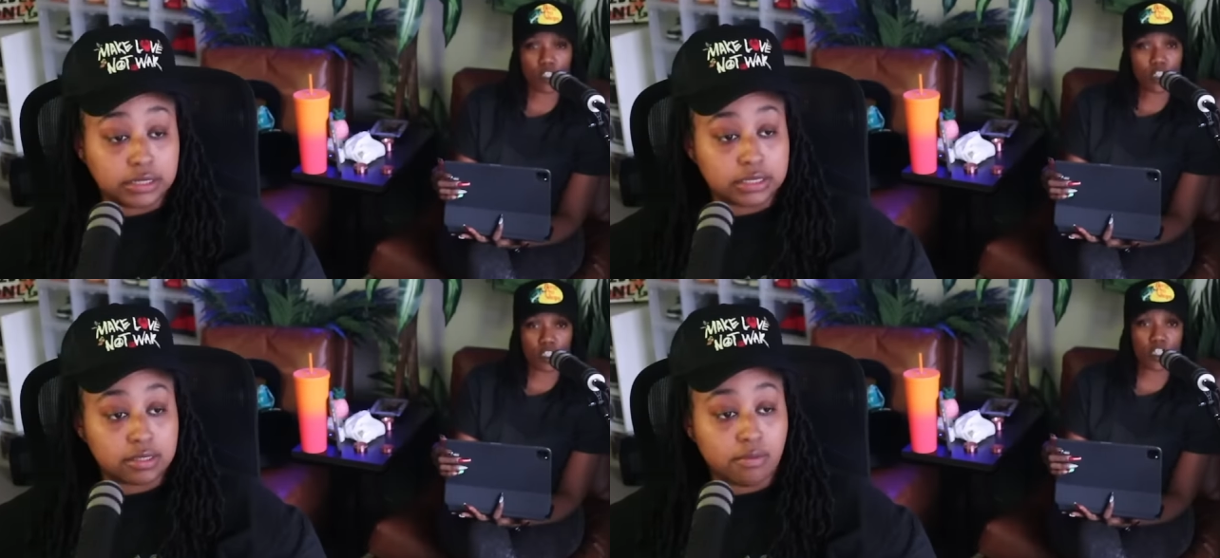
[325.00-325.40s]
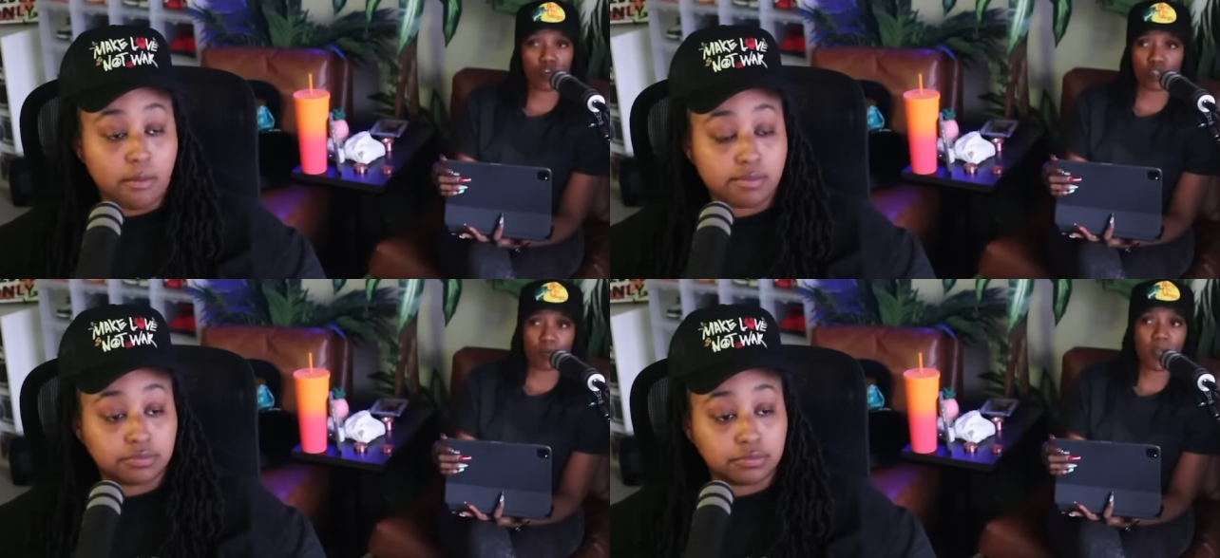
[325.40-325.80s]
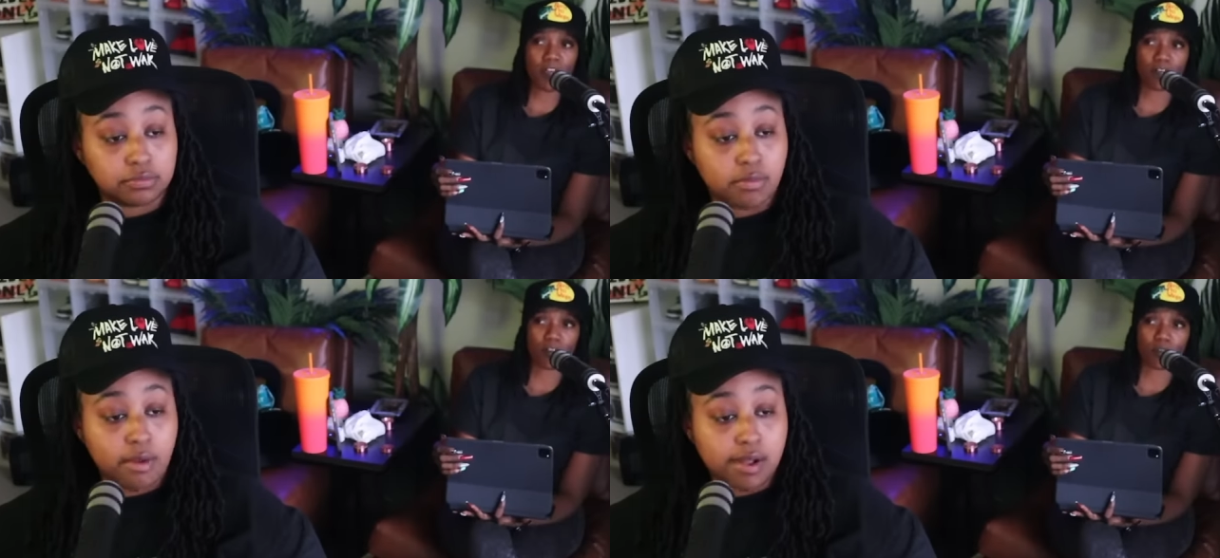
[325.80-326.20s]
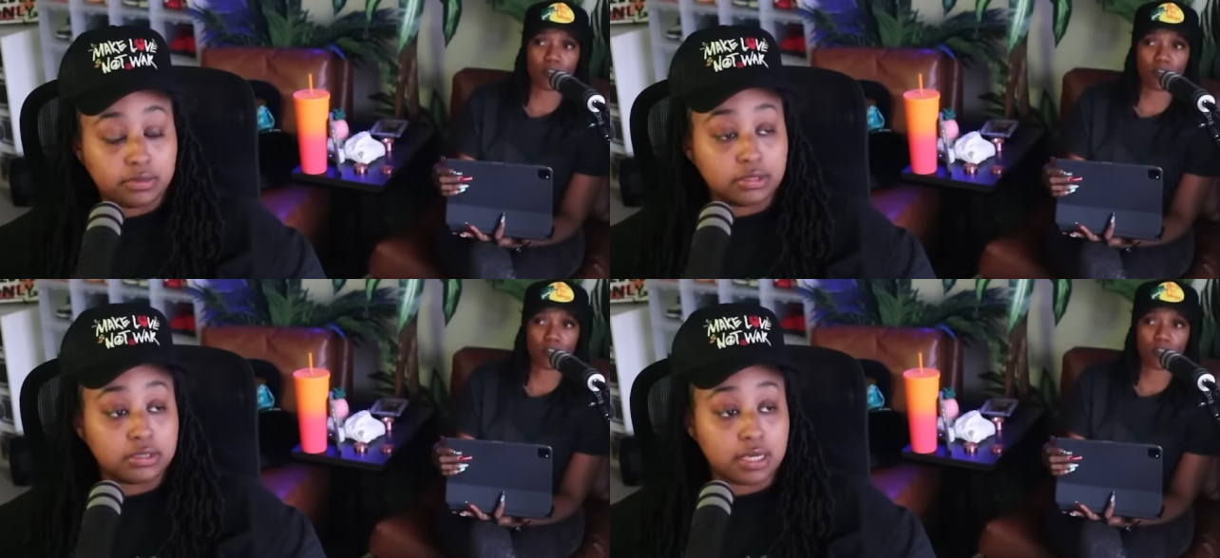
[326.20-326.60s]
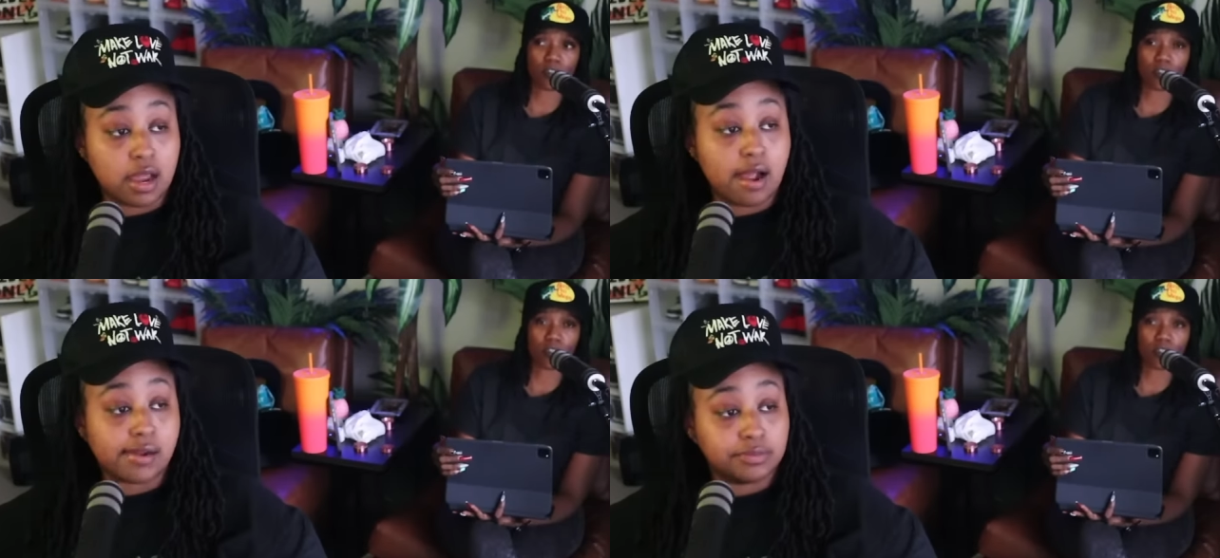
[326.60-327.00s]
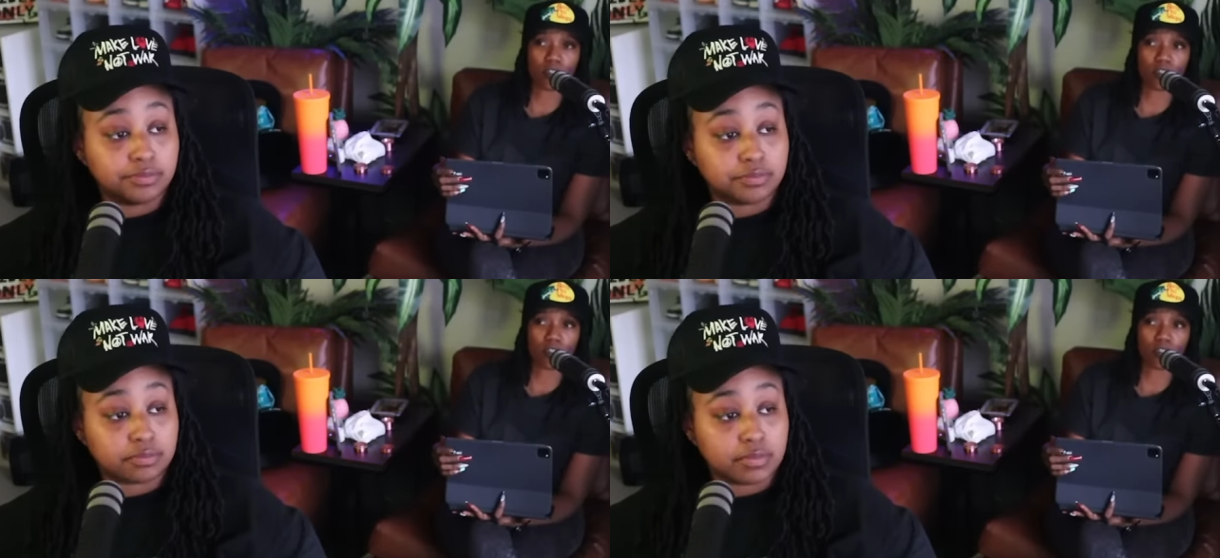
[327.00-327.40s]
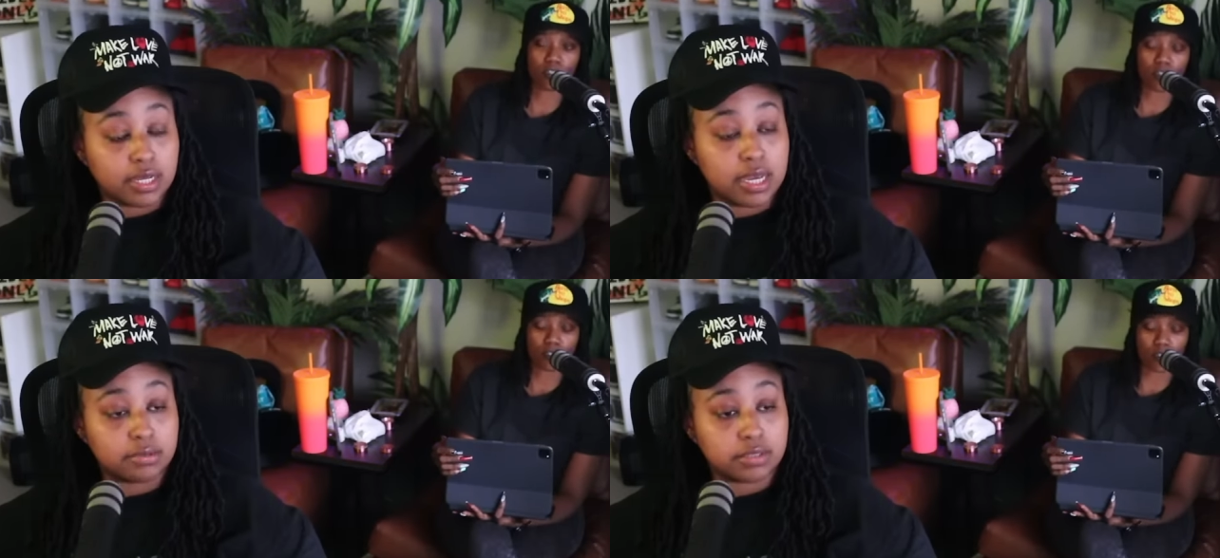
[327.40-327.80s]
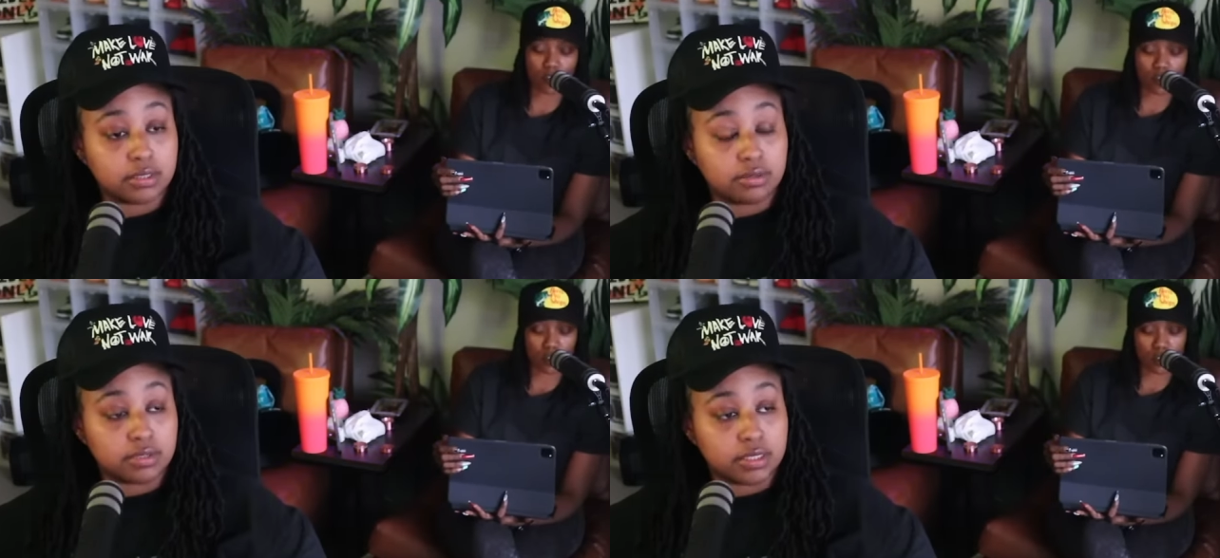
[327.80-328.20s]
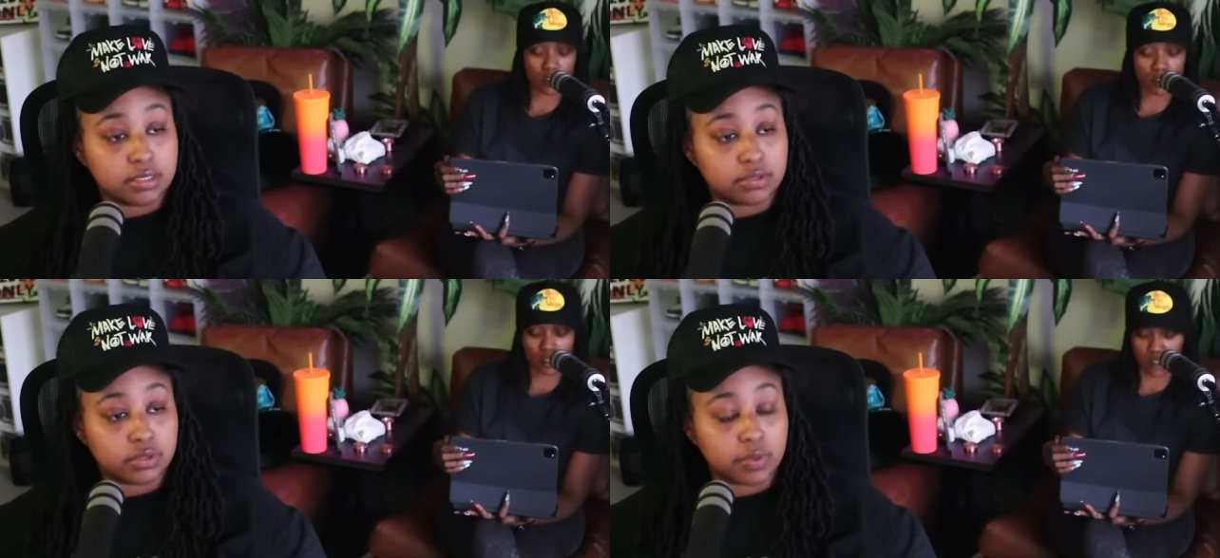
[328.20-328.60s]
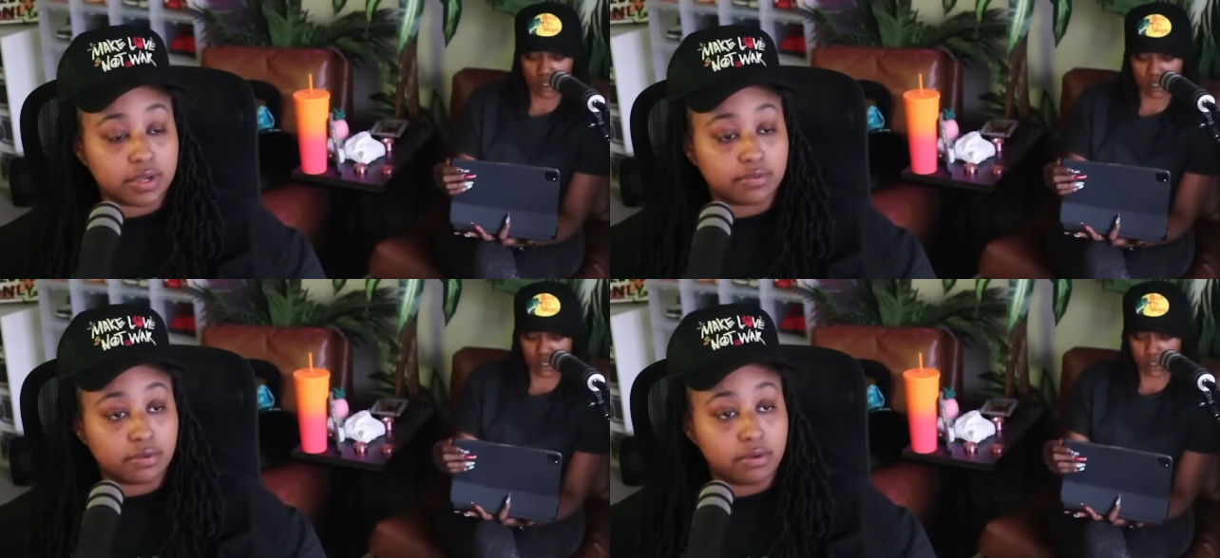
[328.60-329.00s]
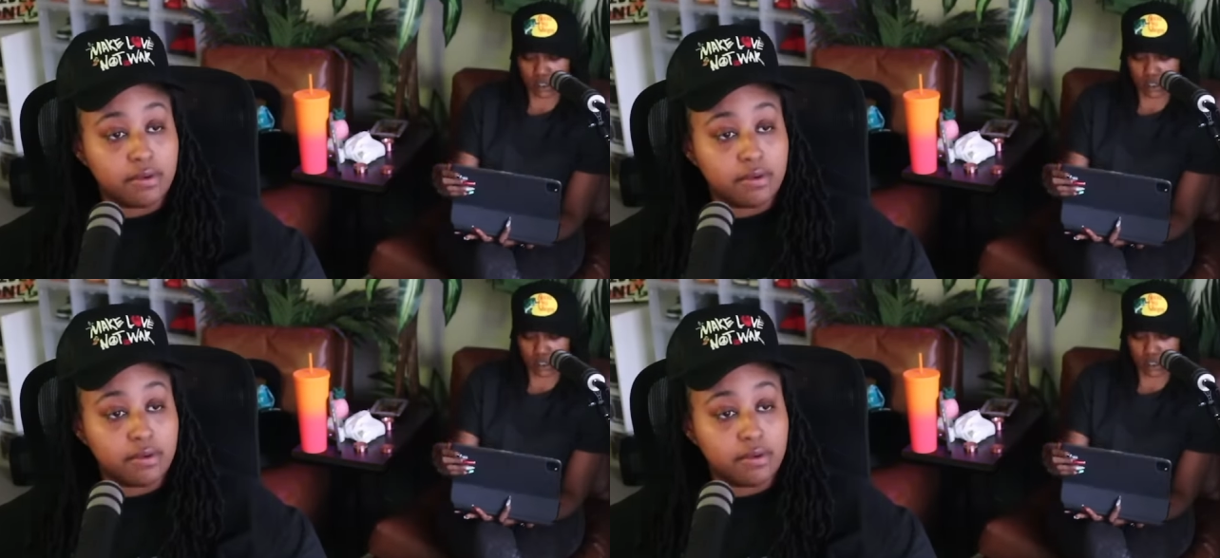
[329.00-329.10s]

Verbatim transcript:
Speaker 1: it's disrespectful. Yeah, absolutely disrespectful.